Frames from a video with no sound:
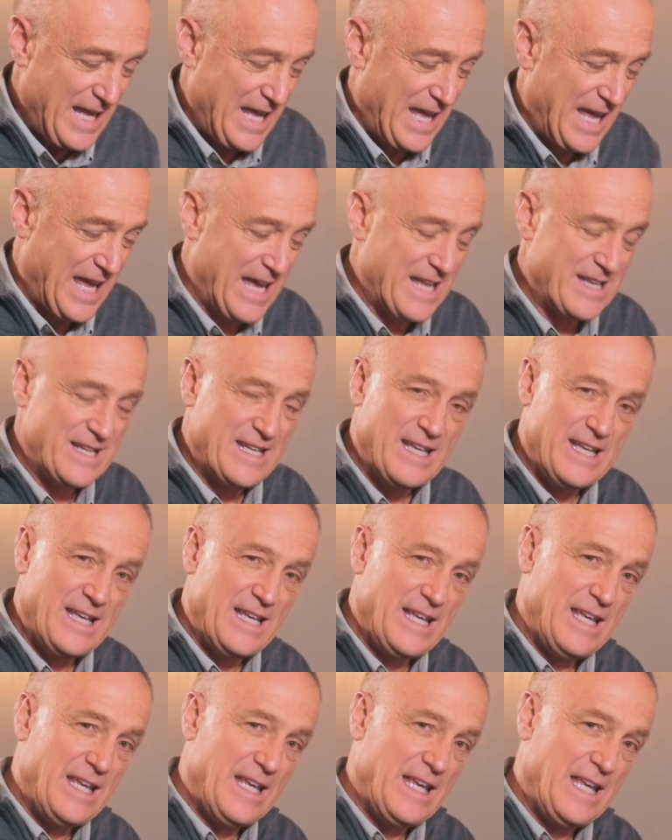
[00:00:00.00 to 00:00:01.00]
And
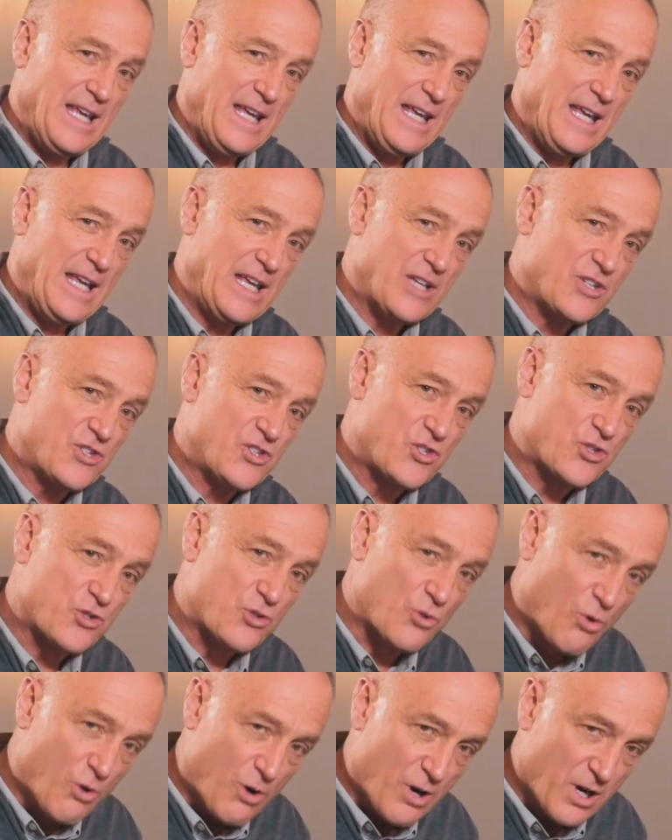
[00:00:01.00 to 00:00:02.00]

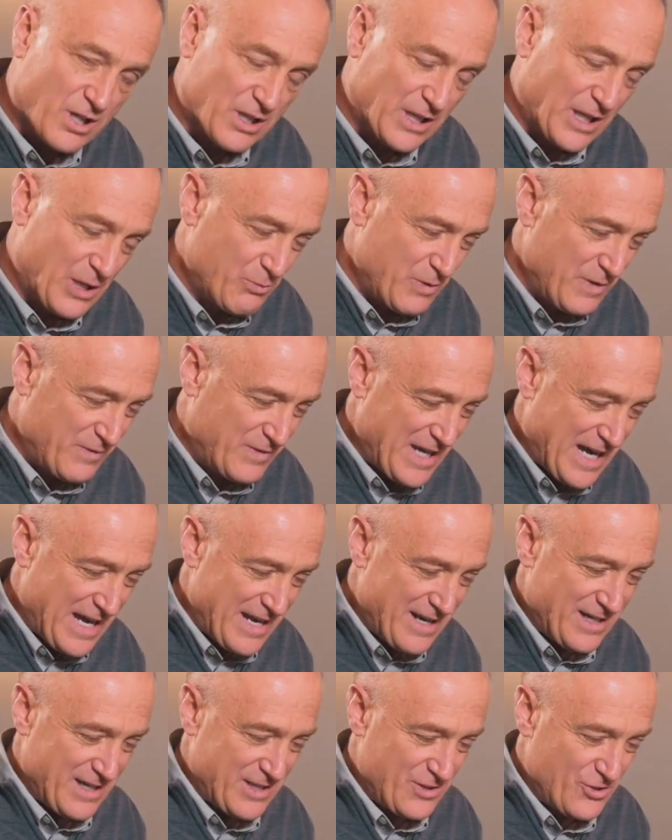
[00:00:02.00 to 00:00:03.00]
historically, we've got
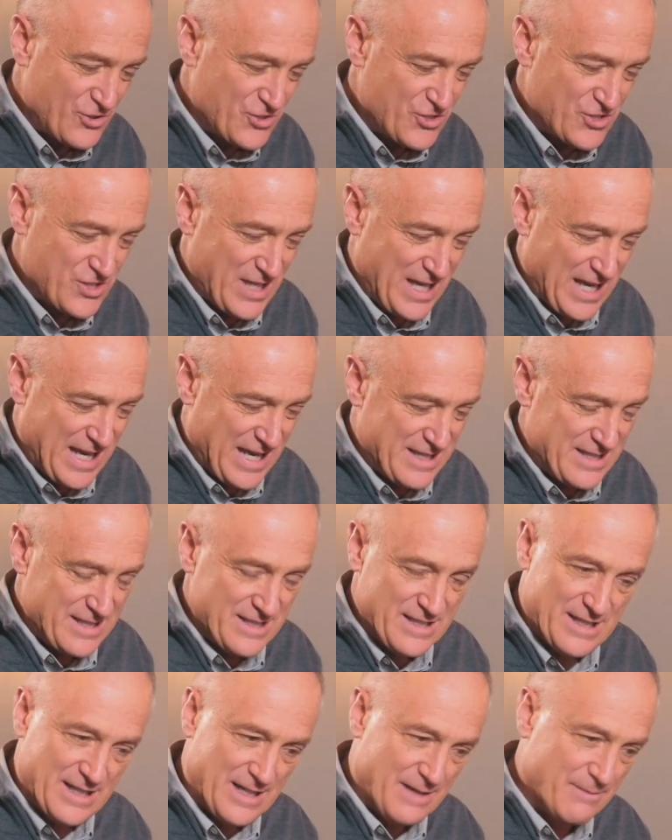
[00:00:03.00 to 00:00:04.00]
to understand
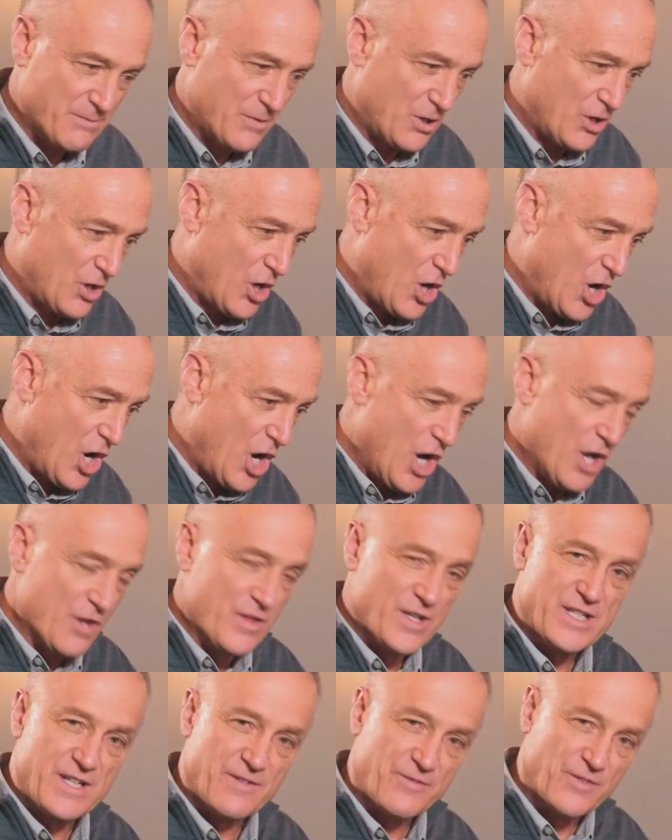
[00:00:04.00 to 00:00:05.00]
all
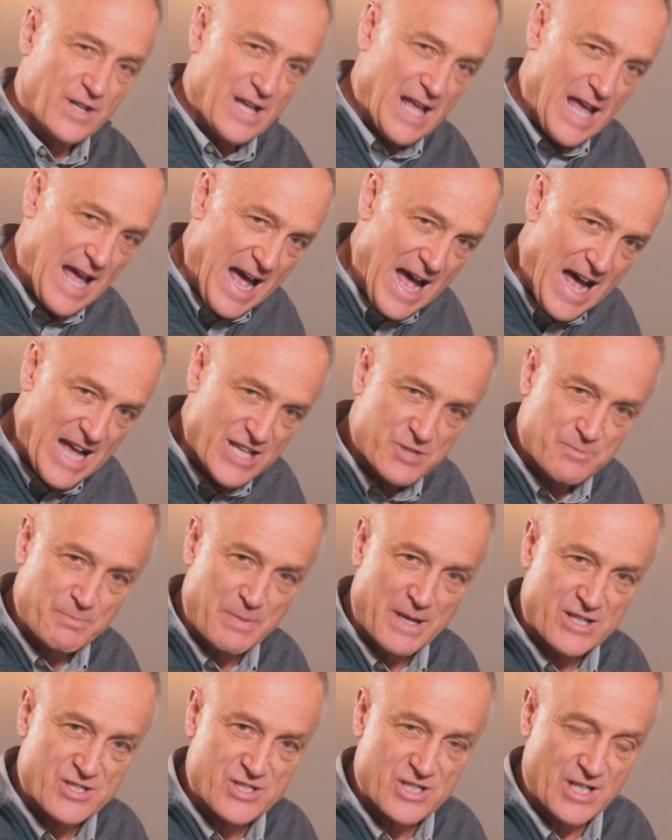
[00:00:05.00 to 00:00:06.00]
the different
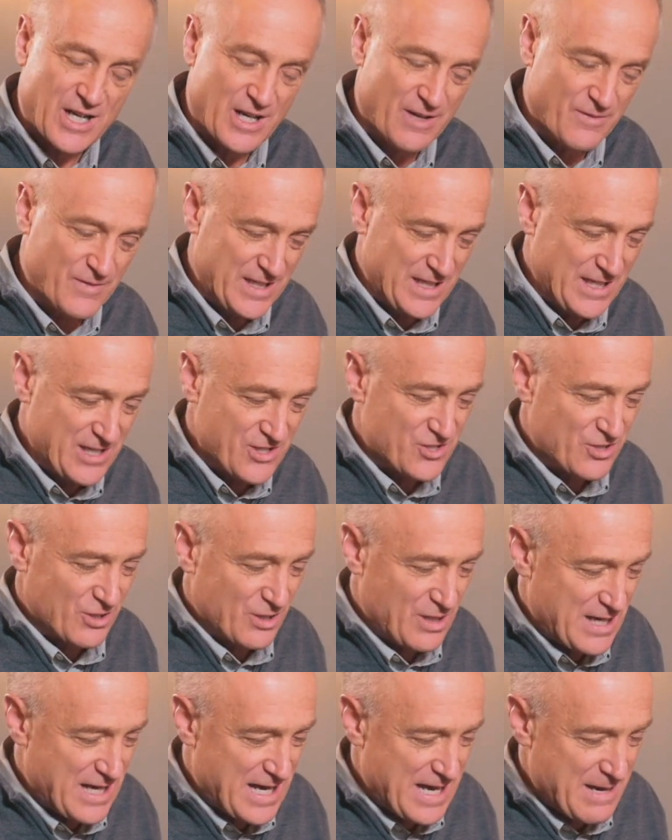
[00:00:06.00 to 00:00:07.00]
aspects of
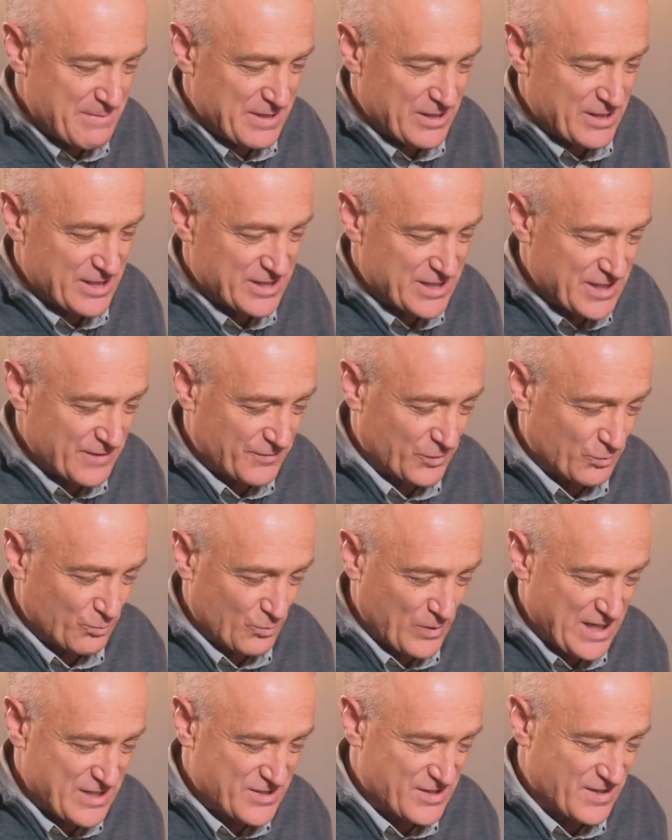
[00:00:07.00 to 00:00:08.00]
Islam and the different
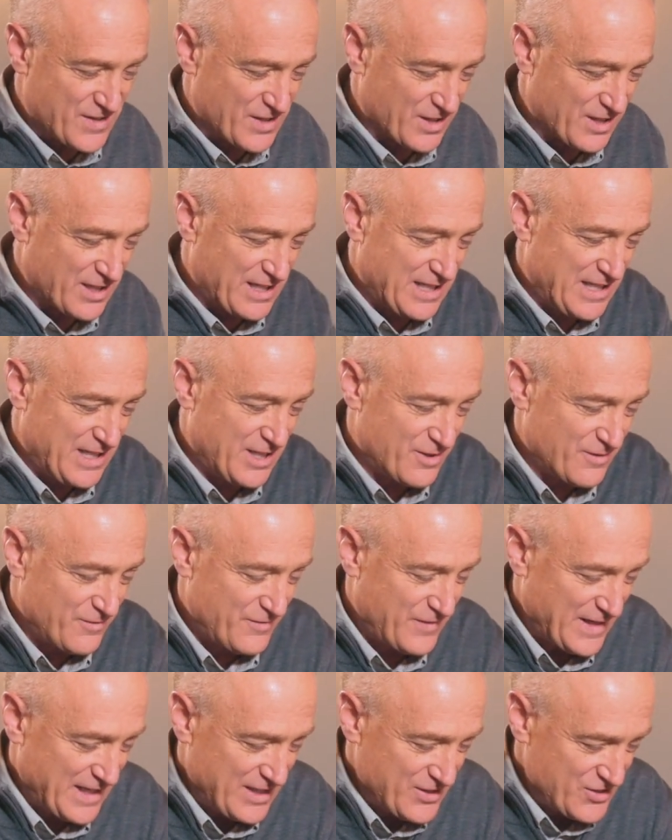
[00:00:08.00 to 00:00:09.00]
ways that they're going to
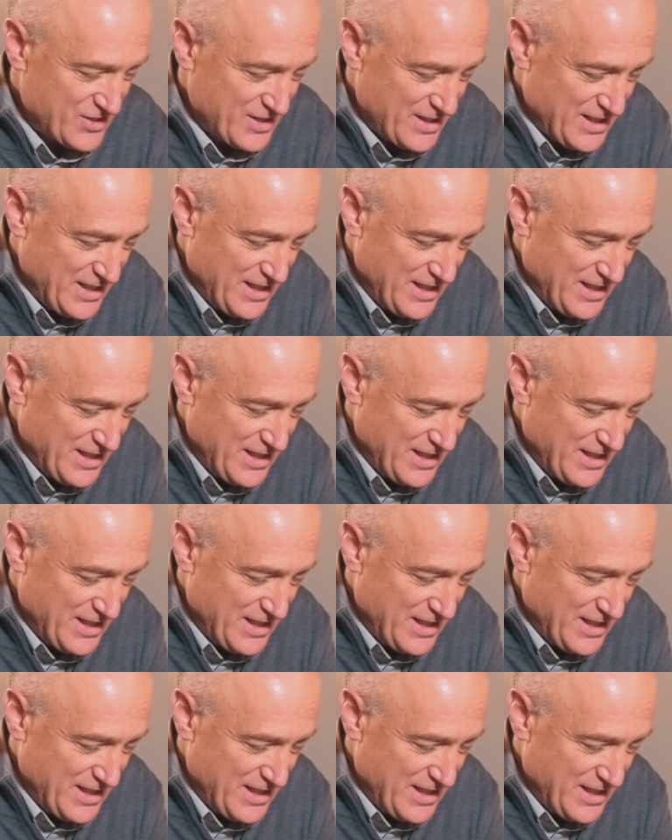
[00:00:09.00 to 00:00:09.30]
interface